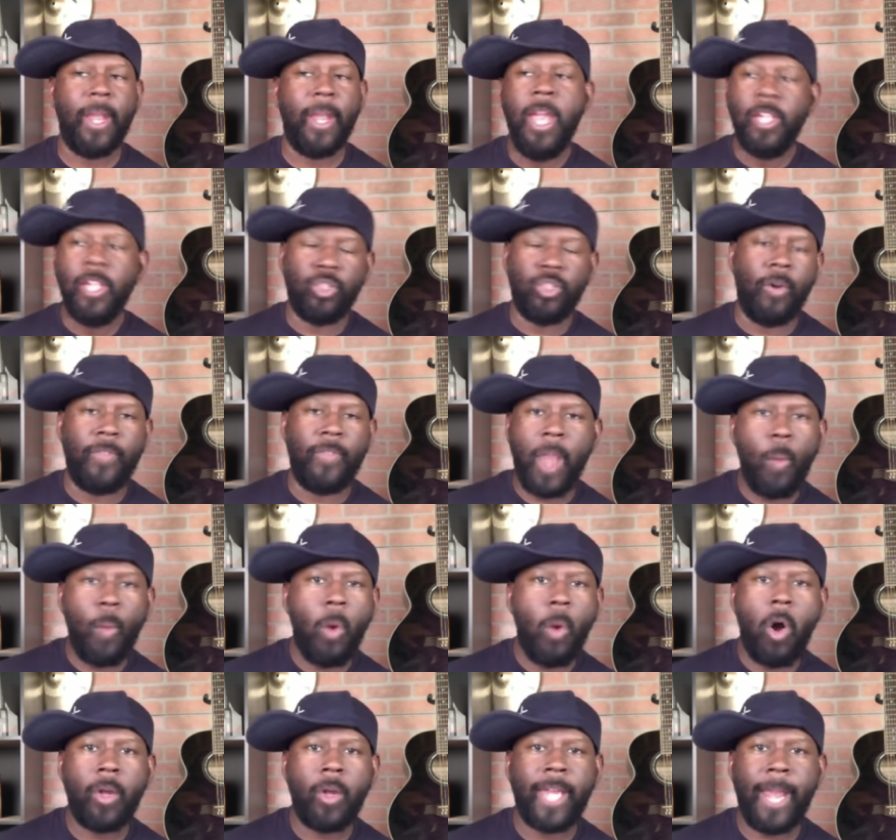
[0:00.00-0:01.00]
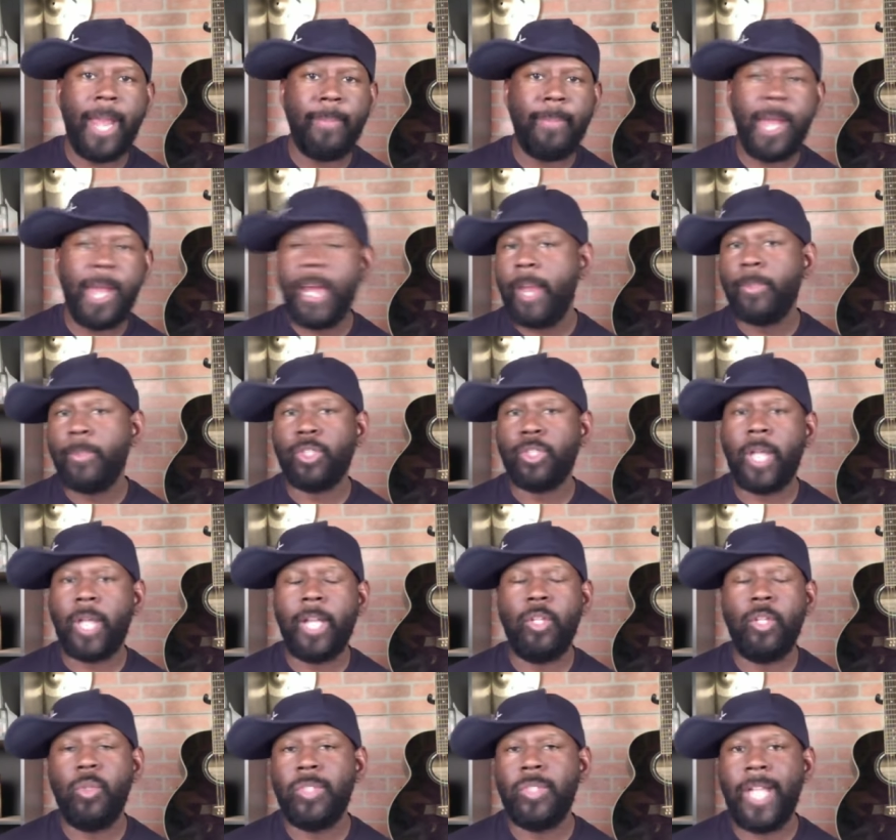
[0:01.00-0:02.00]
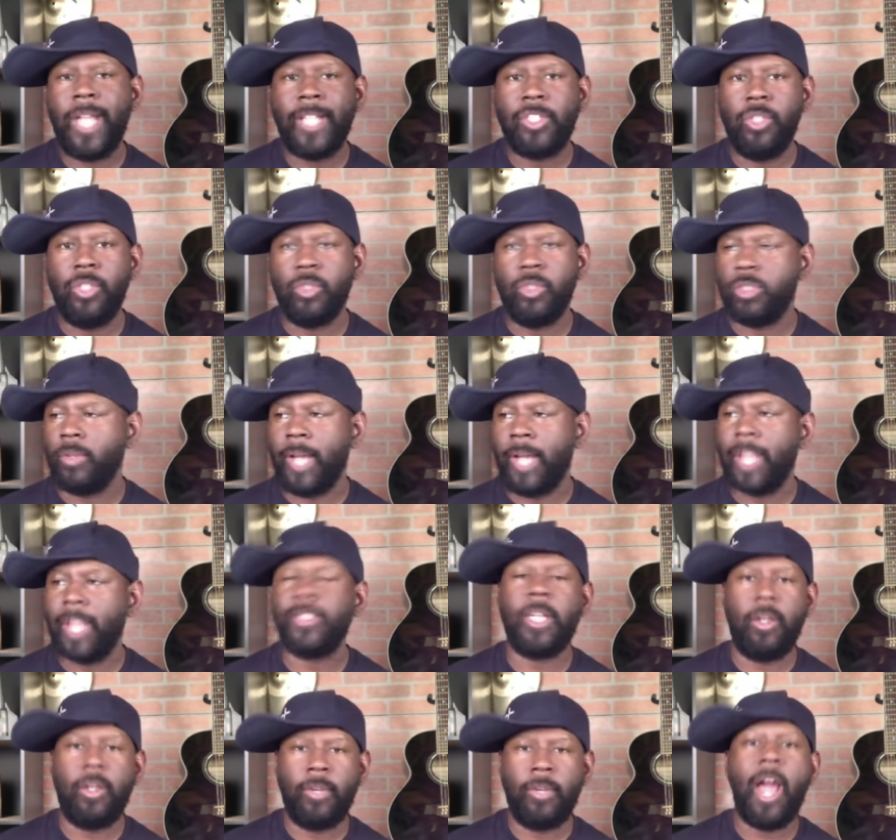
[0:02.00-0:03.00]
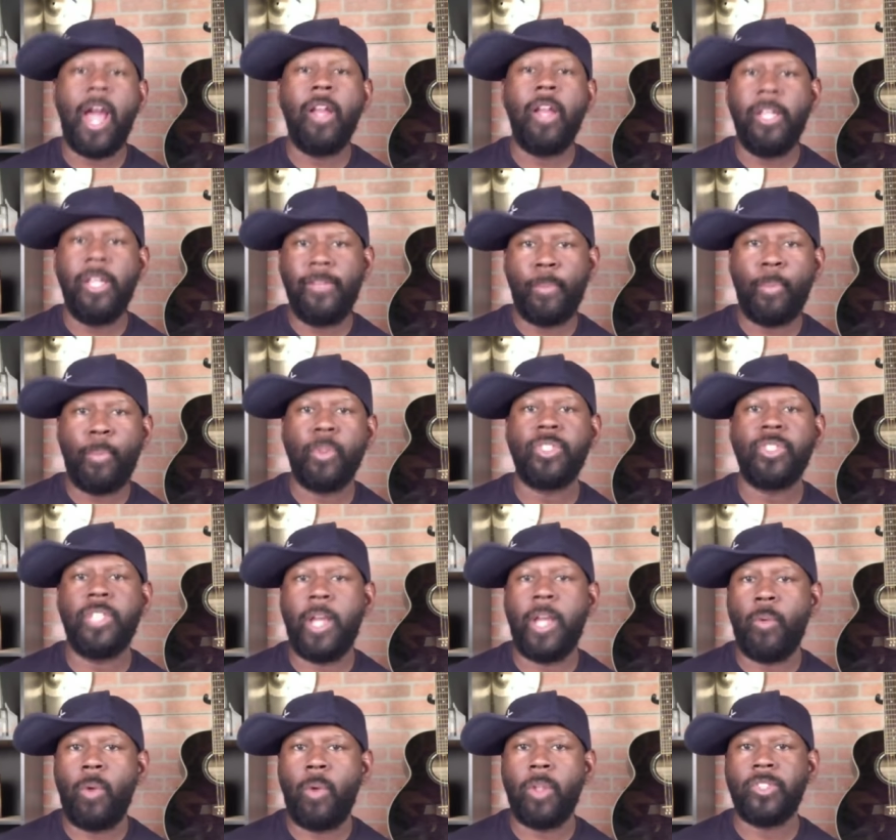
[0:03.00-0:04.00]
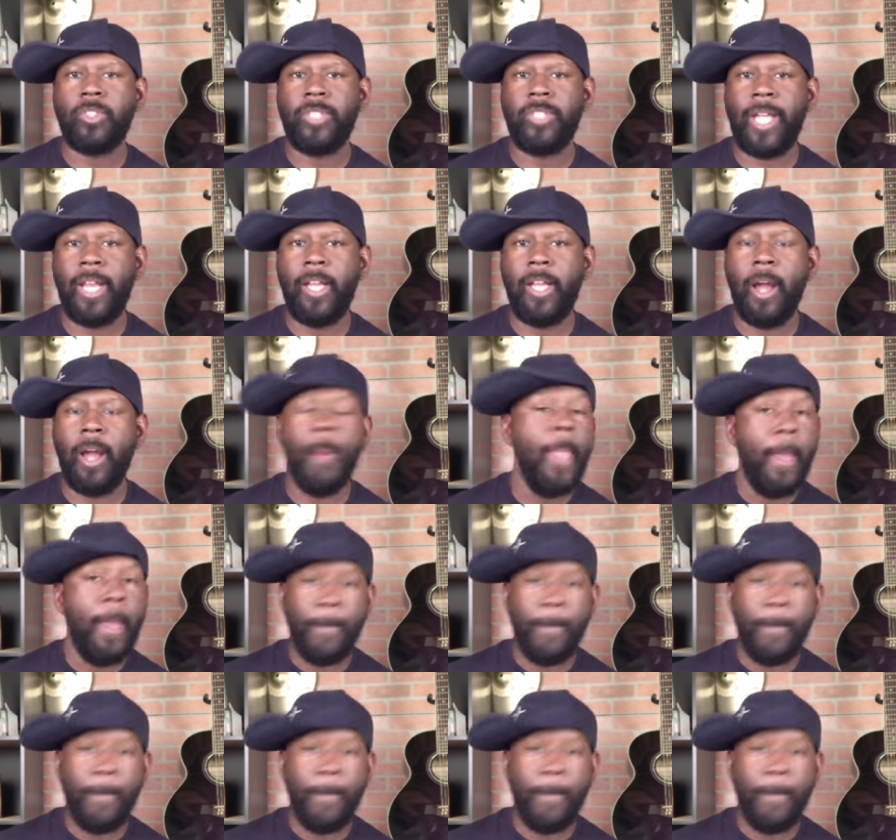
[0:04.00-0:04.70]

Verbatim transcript: So if that wall came down, they would try to use that too. So God's like, okay, I'll leave a portion of that wall standing up.